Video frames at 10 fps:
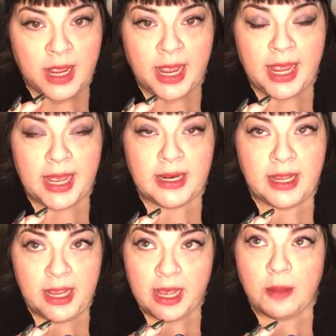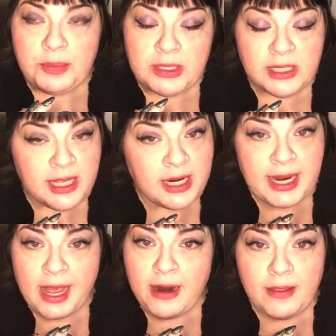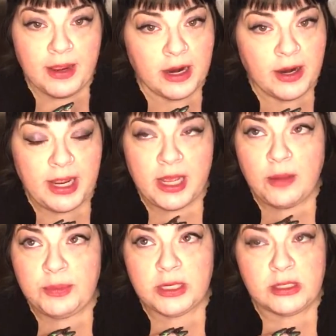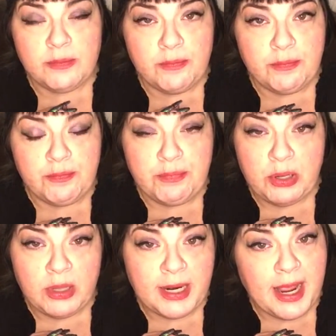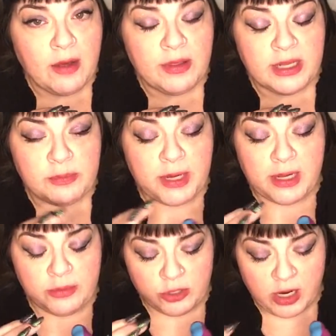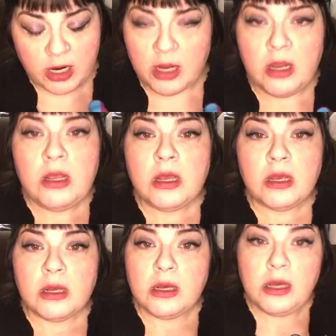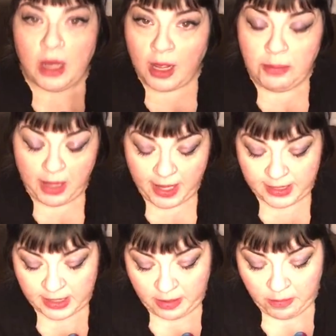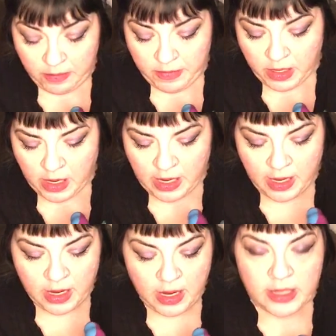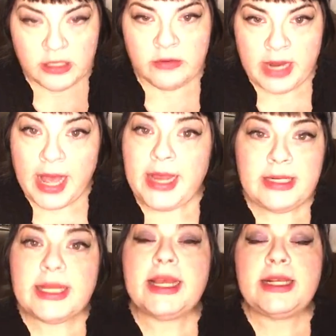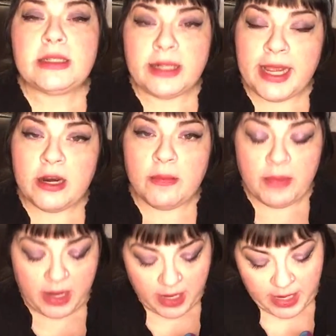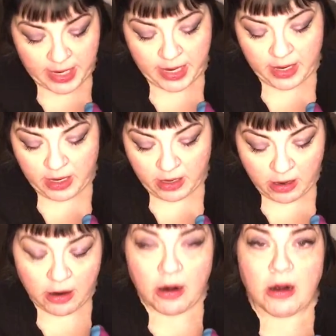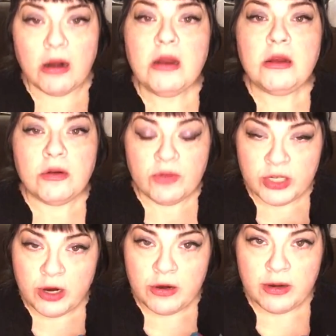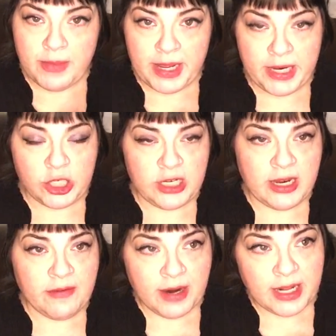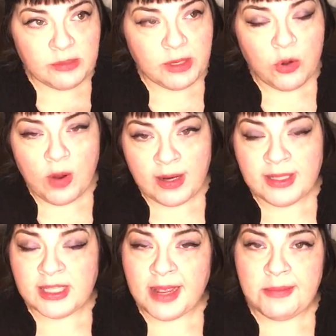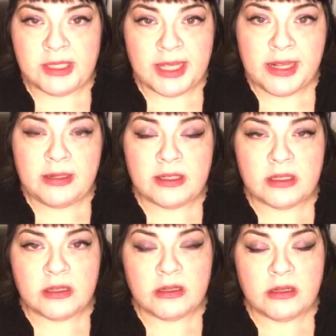And he helped us get it out of there. He helped us pull it out with his pickup truck. God bless him. So 9 days later, my car returned to me. She never has been quite the same since.